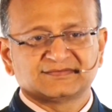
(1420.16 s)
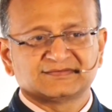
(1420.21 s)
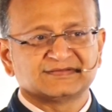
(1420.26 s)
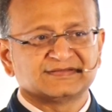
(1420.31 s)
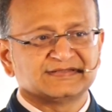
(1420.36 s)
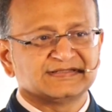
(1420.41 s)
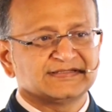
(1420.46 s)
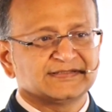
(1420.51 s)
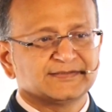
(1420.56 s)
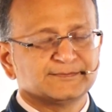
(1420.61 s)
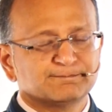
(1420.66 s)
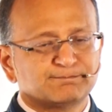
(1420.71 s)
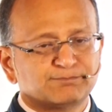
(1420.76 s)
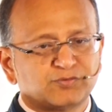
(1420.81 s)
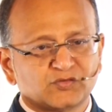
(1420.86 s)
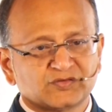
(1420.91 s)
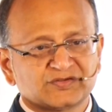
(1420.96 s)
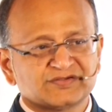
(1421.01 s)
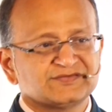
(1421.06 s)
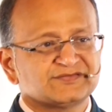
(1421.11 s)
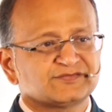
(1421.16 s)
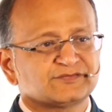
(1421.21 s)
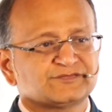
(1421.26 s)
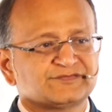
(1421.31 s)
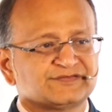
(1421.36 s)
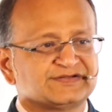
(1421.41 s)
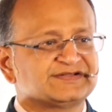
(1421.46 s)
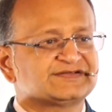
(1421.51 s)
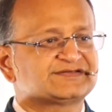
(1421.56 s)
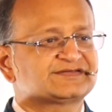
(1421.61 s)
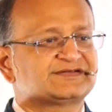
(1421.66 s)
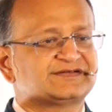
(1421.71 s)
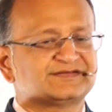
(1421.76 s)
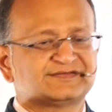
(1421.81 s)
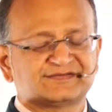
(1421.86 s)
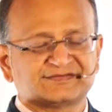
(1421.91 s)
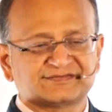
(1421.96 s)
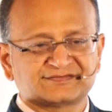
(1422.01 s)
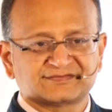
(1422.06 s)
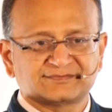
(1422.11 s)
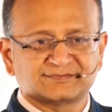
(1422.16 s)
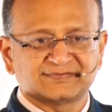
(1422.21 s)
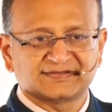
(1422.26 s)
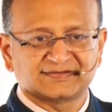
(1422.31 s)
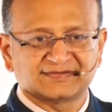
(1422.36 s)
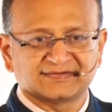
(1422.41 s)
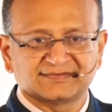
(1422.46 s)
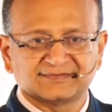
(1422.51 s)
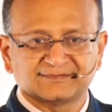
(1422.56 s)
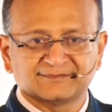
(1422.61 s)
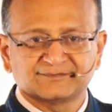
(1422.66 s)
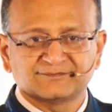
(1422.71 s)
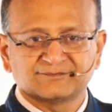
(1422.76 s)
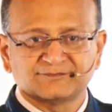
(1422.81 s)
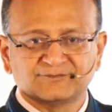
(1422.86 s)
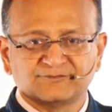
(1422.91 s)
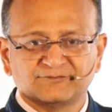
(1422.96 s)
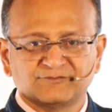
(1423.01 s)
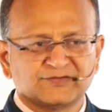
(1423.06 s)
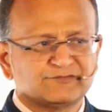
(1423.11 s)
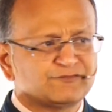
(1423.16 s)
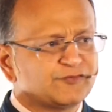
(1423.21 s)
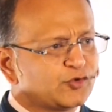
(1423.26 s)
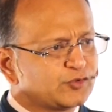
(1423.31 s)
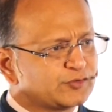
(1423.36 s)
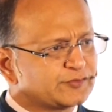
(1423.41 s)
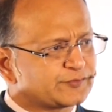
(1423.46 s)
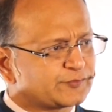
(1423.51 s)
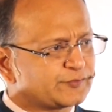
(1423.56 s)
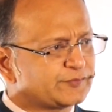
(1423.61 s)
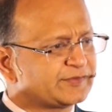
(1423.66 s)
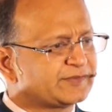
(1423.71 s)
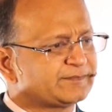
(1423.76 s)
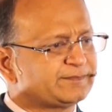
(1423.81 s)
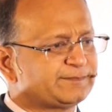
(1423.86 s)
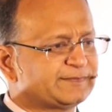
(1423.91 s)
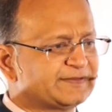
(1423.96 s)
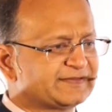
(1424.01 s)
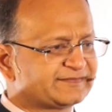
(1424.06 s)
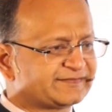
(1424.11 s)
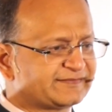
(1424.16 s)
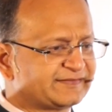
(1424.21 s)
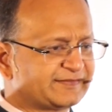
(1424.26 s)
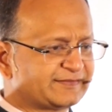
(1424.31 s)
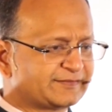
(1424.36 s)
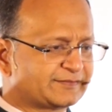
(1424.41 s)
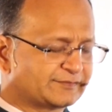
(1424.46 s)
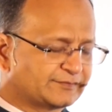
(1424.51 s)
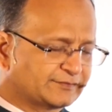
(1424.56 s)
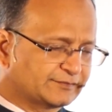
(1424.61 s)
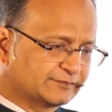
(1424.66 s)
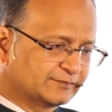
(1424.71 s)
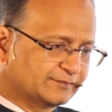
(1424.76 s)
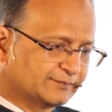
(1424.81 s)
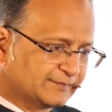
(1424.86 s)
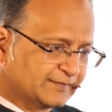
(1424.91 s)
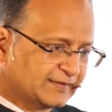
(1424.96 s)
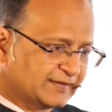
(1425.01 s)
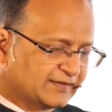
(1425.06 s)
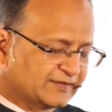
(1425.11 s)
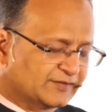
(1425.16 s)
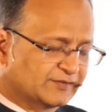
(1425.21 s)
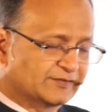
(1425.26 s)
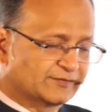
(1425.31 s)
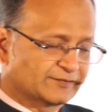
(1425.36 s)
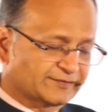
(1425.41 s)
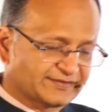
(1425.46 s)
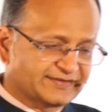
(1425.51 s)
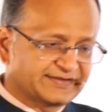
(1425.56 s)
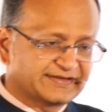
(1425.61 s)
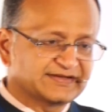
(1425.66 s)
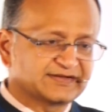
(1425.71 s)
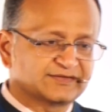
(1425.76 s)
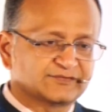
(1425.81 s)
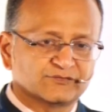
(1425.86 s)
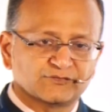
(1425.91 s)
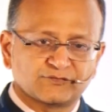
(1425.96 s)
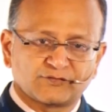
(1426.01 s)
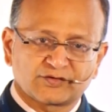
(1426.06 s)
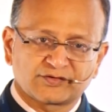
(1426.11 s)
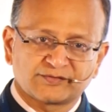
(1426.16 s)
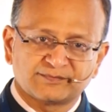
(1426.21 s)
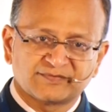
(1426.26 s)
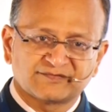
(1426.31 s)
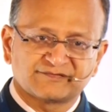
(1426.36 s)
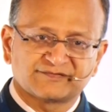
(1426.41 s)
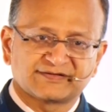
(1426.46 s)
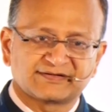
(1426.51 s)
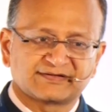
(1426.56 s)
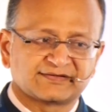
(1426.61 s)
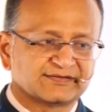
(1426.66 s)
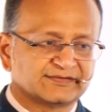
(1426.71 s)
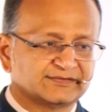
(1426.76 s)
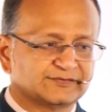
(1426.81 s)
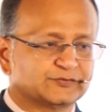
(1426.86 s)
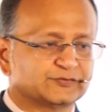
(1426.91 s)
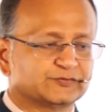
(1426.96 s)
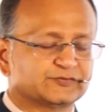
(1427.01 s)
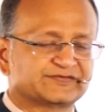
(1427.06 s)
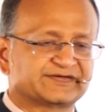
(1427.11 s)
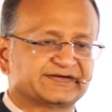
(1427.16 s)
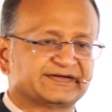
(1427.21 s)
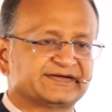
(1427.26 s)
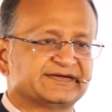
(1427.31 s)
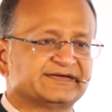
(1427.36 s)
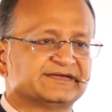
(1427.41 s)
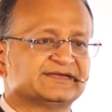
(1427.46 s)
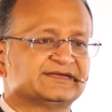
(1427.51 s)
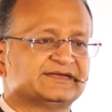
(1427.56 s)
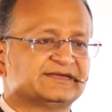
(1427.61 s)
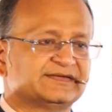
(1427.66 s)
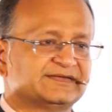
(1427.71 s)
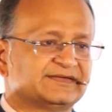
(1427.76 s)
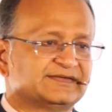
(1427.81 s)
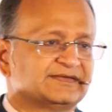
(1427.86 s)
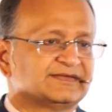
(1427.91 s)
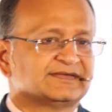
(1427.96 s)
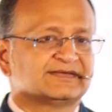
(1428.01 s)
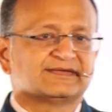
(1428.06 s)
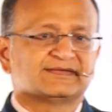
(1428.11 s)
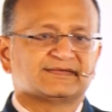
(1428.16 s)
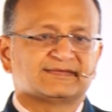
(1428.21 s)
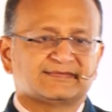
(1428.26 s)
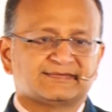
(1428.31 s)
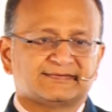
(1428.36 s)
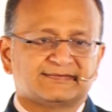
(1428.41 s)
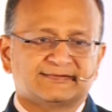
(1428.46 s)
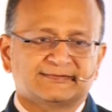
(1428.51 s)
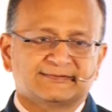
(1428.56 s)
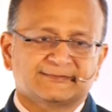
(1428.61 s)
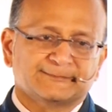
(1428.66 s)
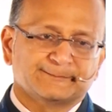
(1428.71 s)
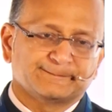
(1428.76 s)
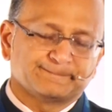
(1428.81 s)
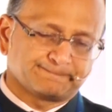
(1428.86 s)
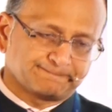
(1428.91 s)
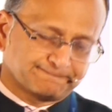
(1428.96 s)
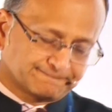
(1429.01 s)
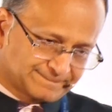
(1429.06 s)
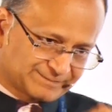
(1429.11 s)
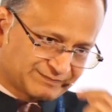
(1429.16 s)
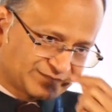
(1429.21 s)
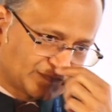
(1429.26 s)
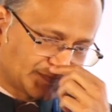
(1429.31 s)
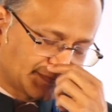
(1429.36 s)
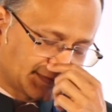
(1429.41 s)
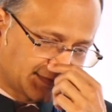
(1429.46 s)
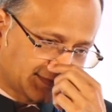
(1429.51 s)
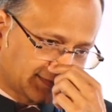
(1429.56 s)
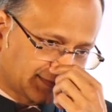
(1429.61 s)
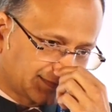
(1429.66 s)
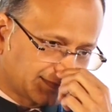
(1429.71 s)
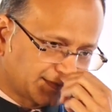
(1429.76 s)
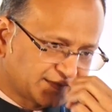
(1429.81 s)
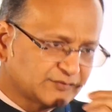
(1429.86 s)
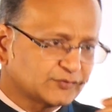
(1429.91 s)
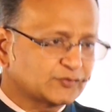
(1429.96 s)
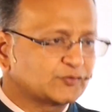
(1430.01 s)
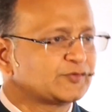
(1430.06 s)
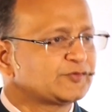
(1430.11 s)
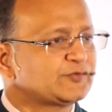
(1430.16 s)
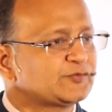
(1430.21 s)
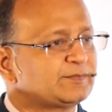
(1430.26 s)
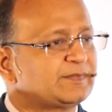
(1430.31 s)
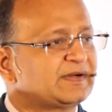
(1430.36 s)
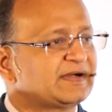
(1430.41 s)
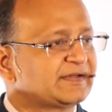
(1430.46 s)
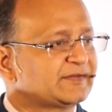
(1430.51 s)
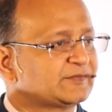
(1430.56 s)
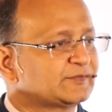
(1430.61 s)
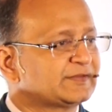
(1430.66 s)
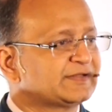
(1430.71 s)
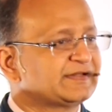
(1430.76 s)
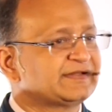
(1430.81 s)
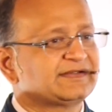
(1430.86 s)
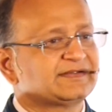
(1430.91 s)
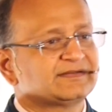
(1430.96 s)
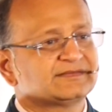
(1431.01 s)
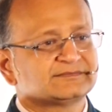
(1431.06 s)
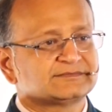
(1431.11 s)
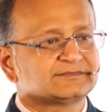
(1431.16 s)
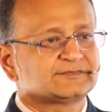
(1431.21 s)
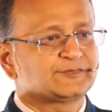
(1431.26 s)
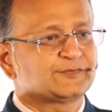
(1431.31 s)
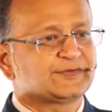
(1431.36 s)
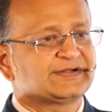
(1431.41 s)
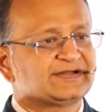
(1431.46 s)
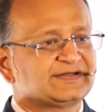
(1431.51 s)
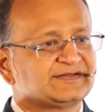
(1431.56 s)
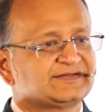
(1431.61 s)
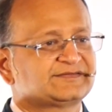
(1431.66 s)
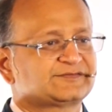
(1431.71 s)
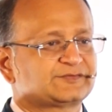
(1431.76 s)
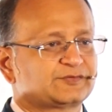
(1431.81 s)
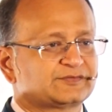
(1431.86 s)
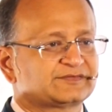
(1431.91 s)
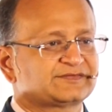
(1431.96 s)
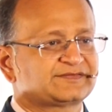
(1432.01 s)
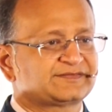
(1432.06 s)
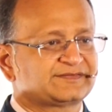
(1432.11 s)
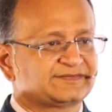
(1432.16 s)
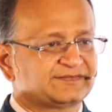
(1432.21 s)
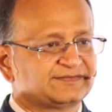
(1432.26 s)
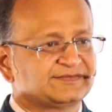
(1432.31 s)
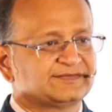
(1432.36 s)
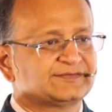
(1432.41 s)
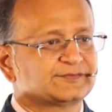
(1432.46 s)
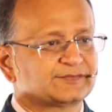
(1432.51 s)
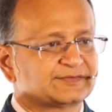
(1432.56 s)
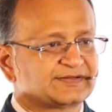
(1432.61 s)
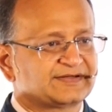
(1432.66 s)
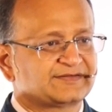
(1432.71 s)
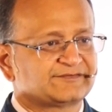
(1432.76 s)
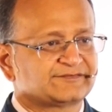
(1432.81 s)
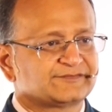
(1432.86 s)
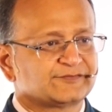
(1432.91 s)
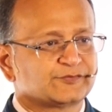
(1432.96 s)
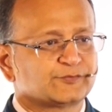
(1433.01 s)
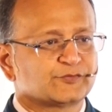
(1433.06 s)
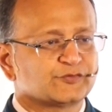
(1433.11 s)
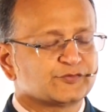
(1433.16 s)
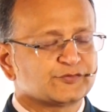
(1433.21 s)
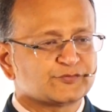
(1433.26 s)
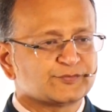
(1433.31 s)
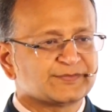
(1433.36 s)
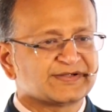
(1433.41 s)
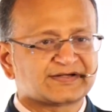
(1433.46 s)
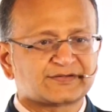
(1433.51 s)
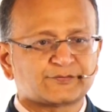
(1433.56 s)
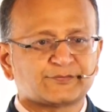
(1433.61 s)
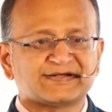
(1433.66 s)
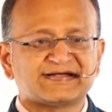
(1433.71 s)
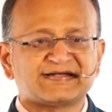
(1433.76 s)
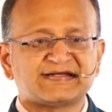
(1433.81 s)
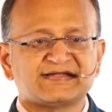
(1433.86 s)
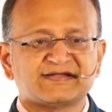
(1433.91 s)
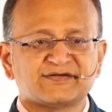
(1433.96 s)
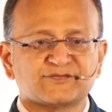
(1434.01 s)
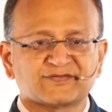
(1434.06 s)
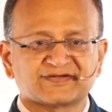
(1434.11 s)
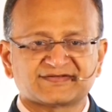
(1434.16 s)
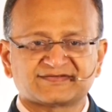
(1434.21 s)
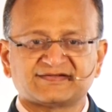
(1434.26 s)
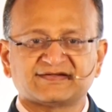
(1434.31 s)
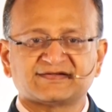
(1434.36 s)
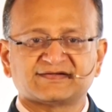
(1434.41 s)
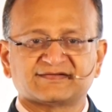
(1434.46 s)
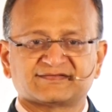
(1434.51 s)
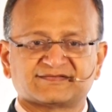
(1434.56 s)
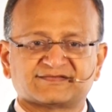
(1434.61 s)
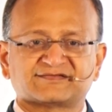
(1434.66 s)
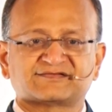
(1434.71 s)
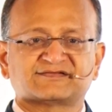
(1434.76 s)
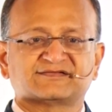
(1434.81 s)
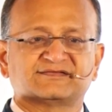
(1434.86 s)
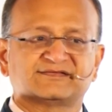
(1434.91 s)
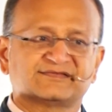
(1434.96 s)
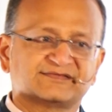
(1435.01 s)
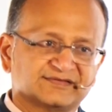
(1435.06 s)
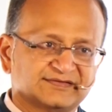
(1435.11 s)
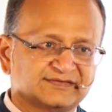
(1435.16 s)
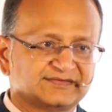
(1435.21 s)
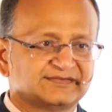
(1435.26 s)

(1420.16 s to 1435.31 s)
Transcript: the importance of each decision making. We've all grown up listening to or reading Warren Buffett, who said that you are going to buy only 20 stocks in your life. You are going to make 20 investing decisions